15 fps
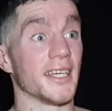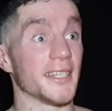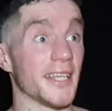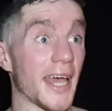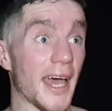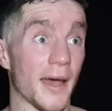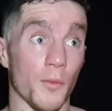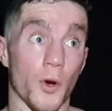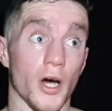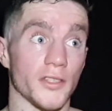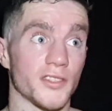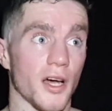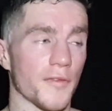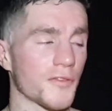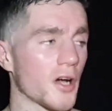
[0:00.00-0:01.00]
yeah, what a
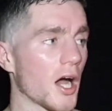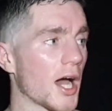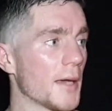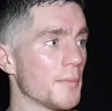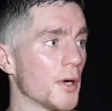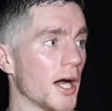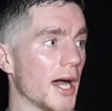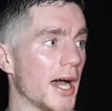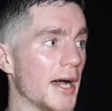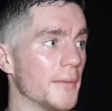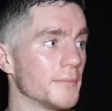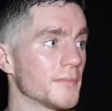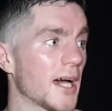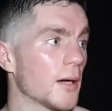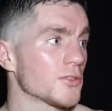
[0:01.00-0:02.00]
tough guy. But
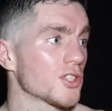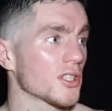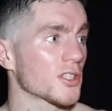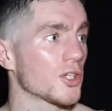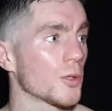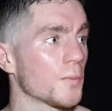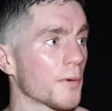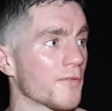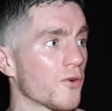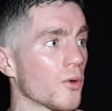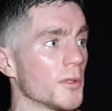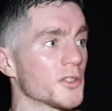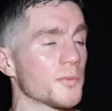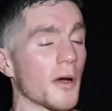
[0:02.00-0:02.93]
that was a good performance.